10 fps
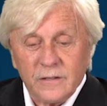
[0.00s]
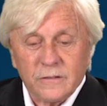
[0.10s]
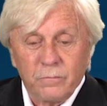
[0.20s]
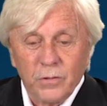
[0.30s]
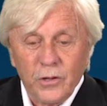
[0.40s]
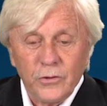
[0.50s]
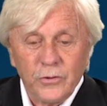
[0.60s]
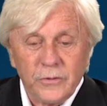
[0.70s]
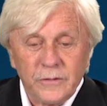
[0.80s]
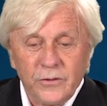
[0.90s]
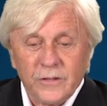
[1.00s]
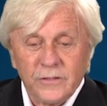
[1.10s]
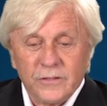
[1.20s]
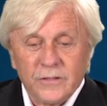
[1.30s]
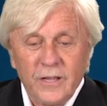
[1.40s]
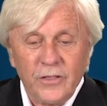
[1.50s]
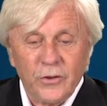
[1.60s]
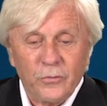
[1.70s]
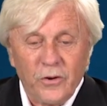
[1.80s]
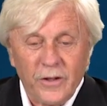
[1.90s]
and it's blue and you can see
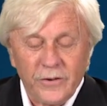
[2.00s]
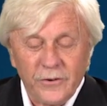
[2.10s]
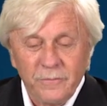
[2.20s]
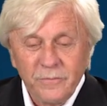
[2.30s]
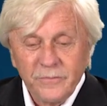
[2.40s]
the water.